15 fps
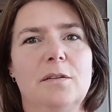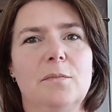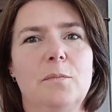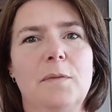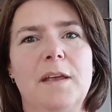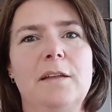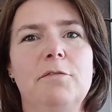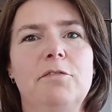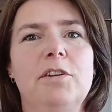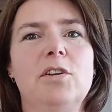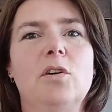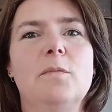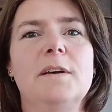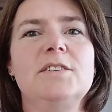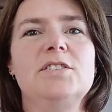made a
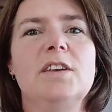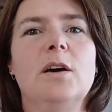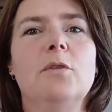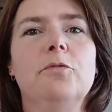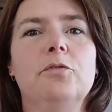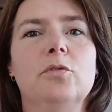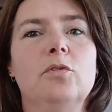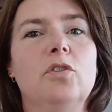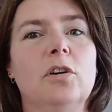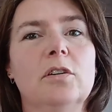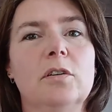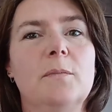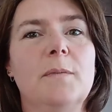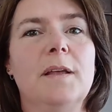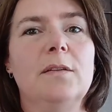video myself to
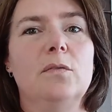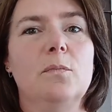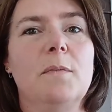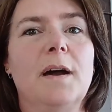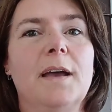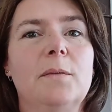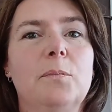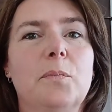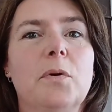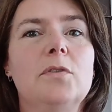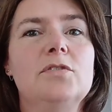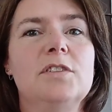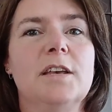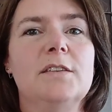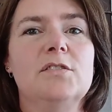document my
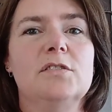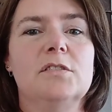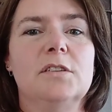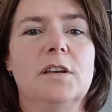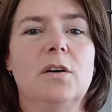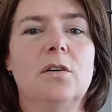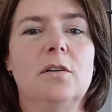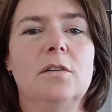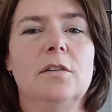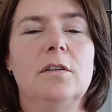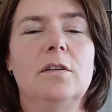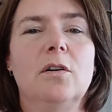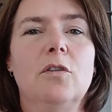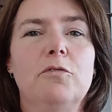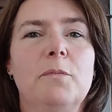process
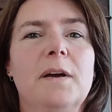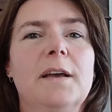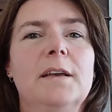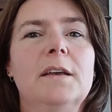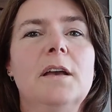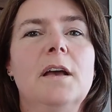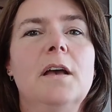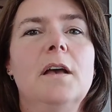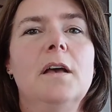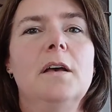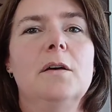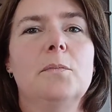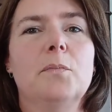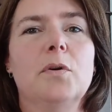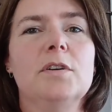of my
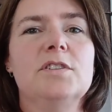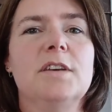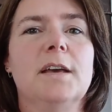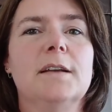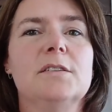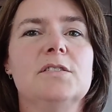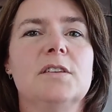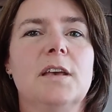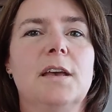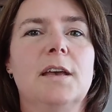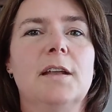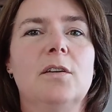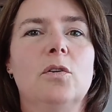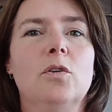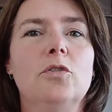projects,
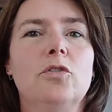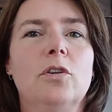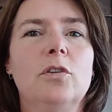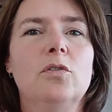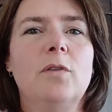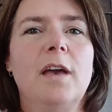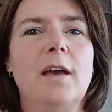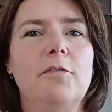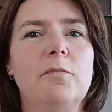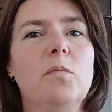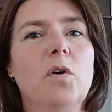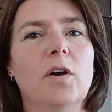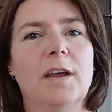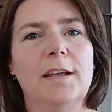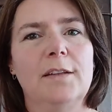and also to have
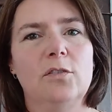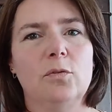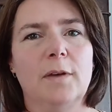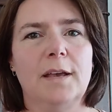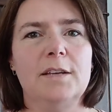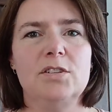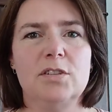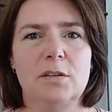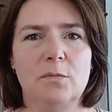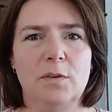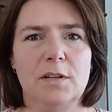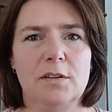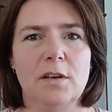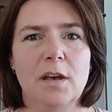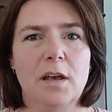more interaction
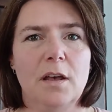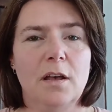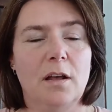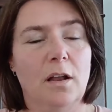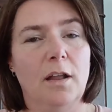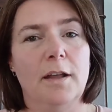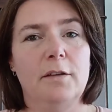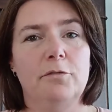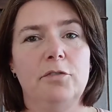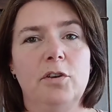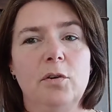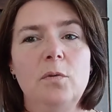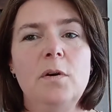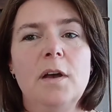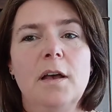with a lot of
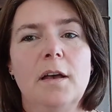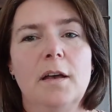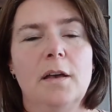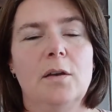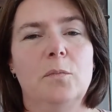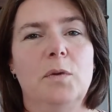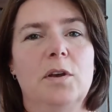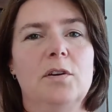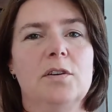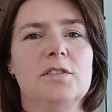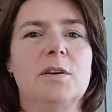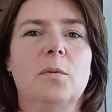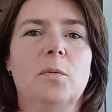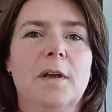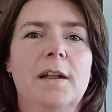you, because
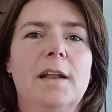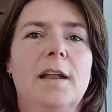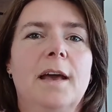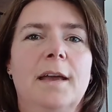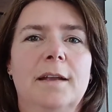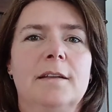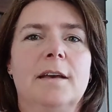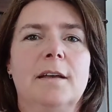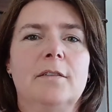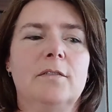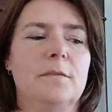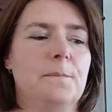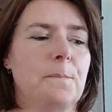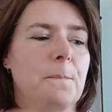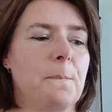I really like that.